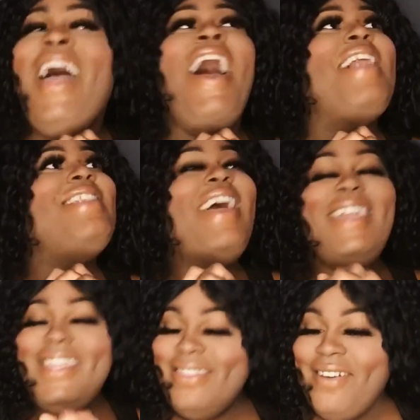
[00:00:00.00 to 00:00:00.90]
Let
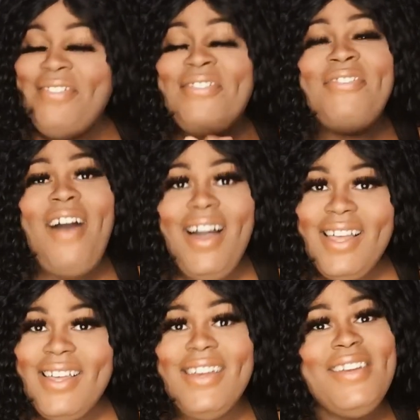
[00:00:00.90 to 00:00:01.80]
it the fuck go.
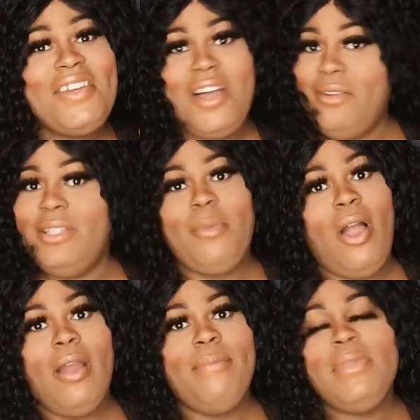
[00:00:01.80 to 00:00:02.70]
Go, Lamar.
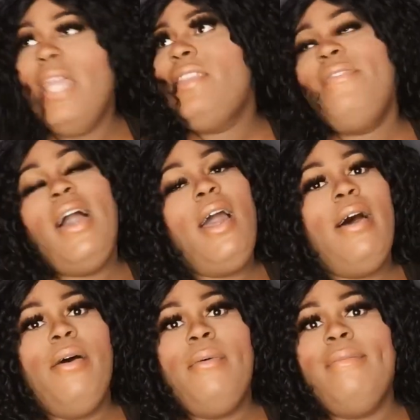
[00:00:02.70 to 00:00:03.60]
Let it the fuck out.
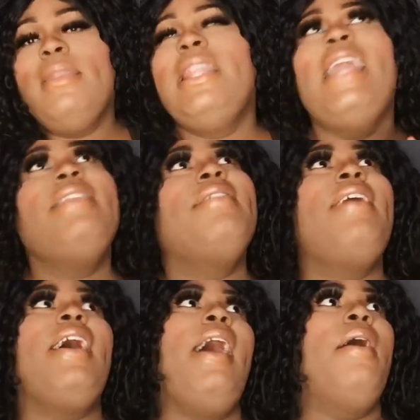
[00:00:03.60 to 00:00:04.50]
Let it the fuck
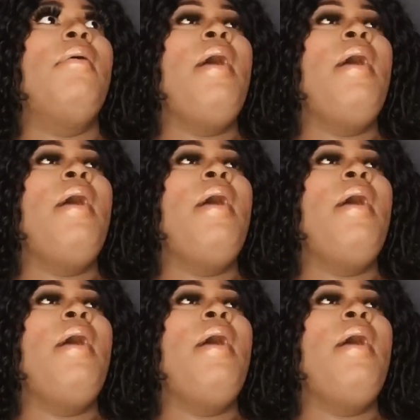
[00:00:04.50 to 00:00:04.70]
out.